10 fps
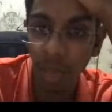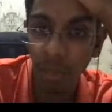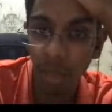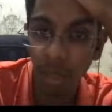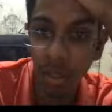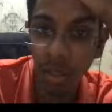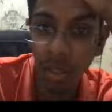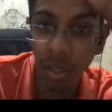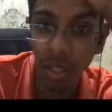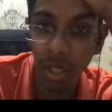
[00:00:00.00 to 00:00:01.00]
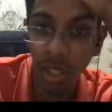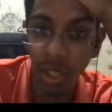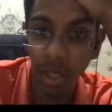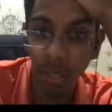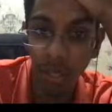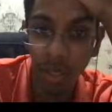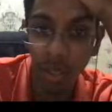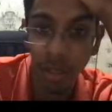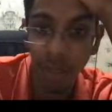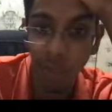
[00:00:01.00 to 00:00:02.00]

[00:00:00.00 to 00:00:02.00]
but this knight is kind of there.